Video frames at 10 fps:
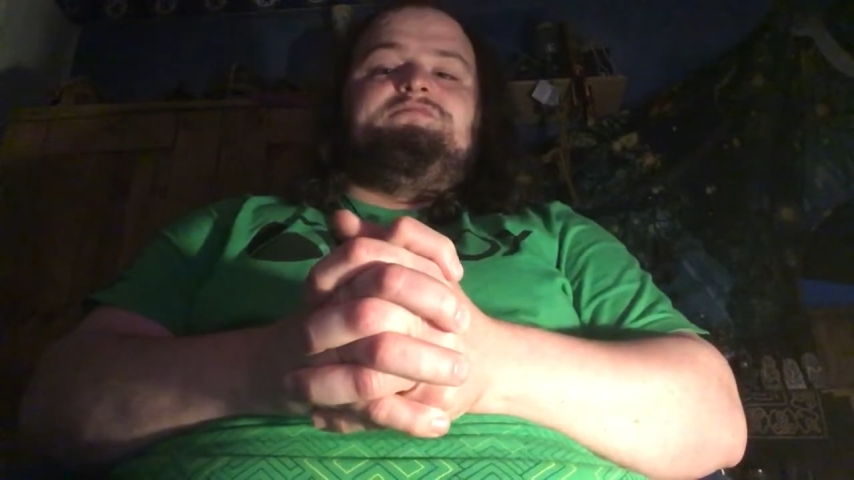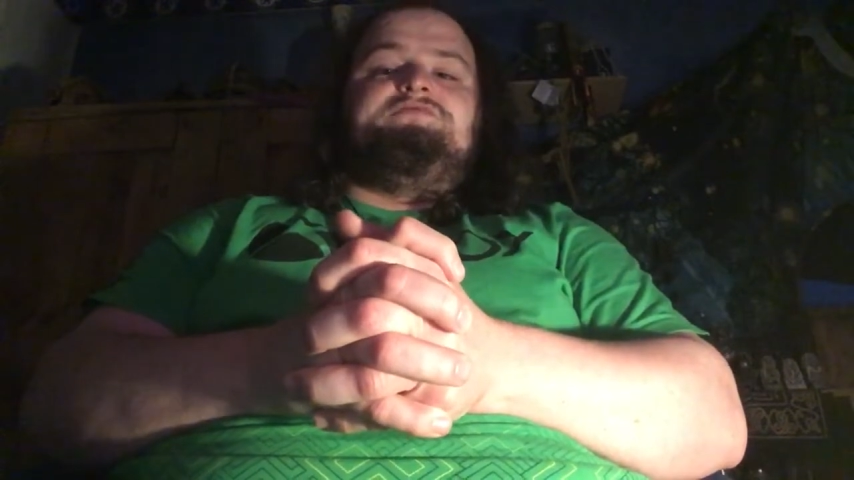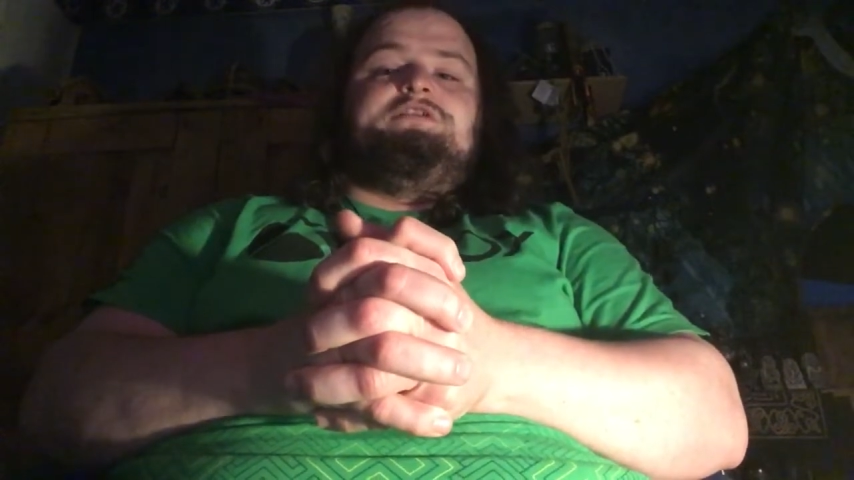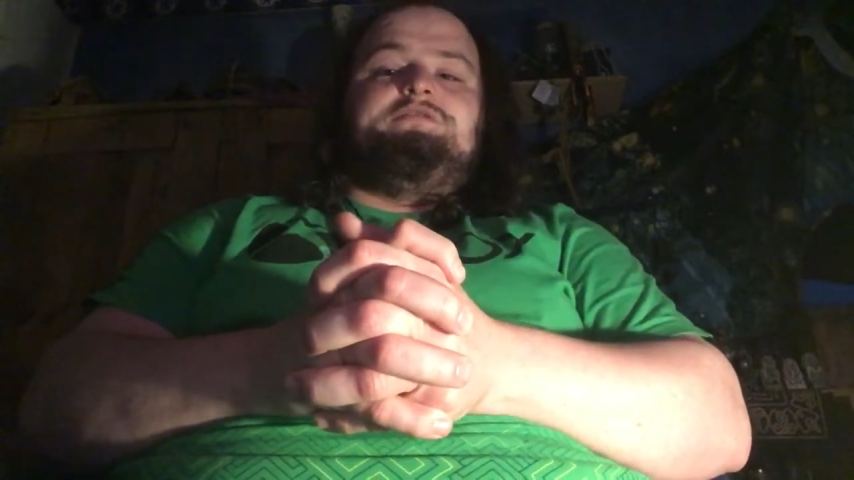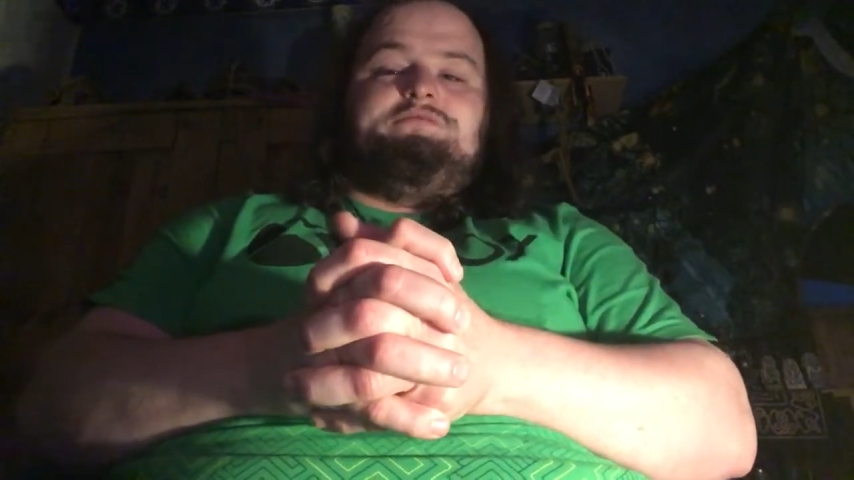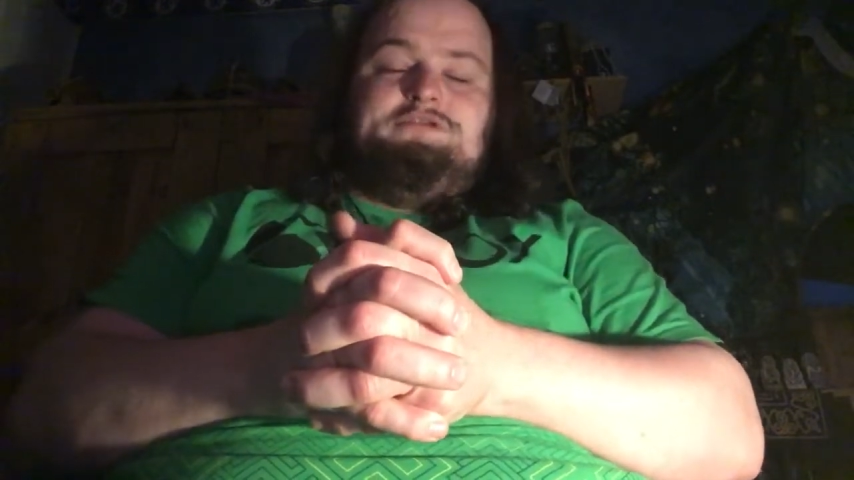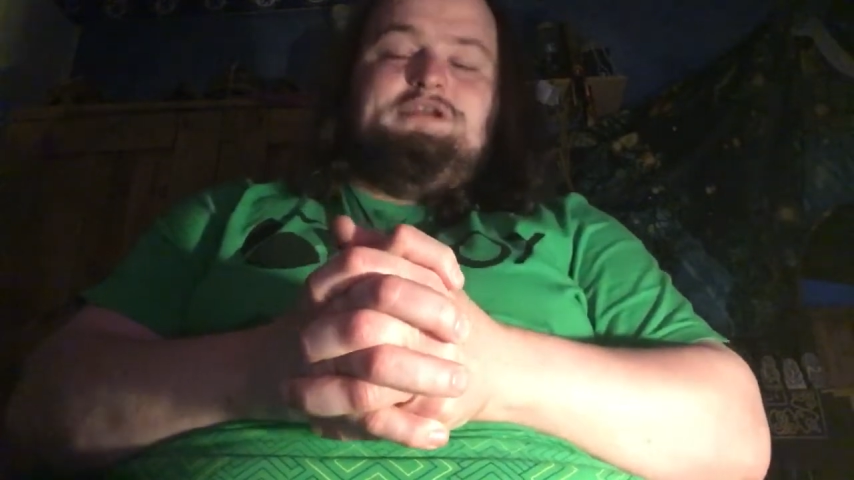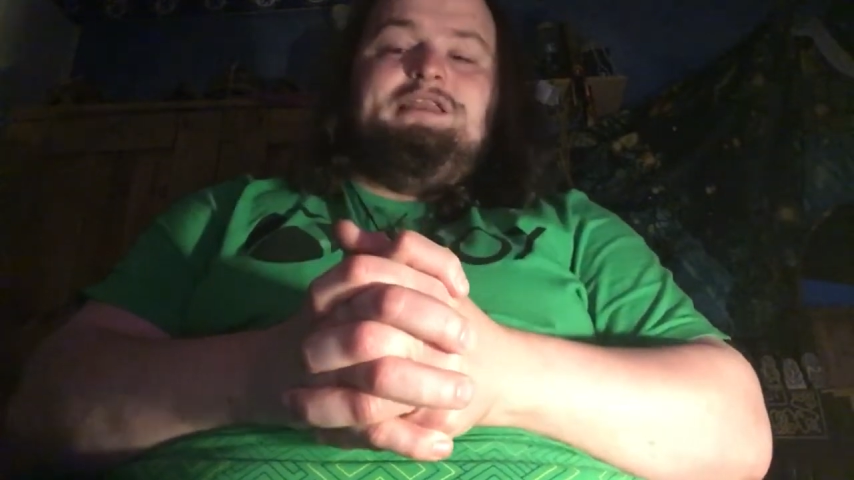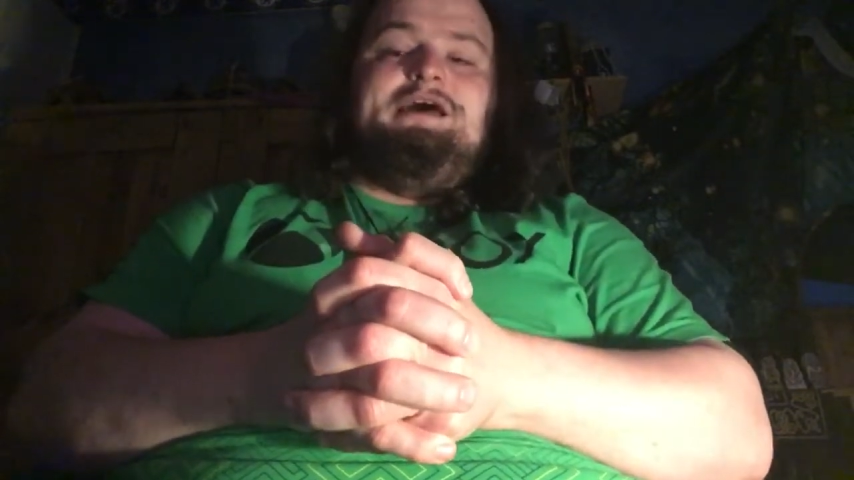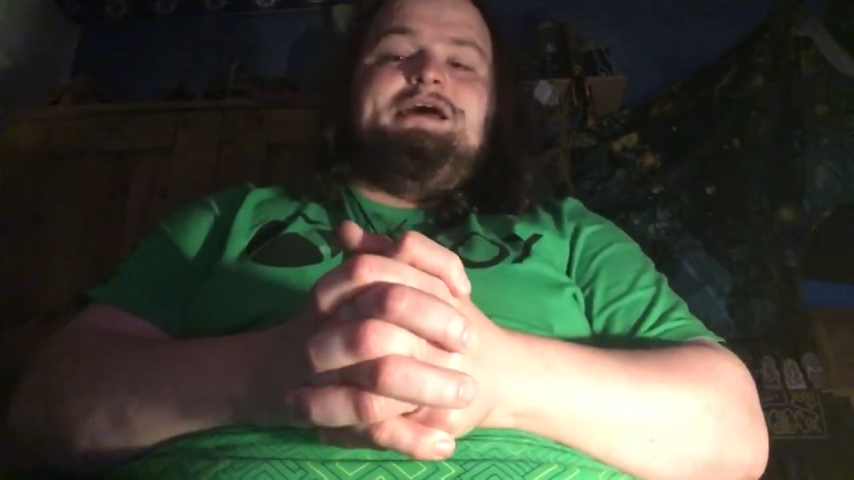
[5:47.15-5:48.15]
through Yola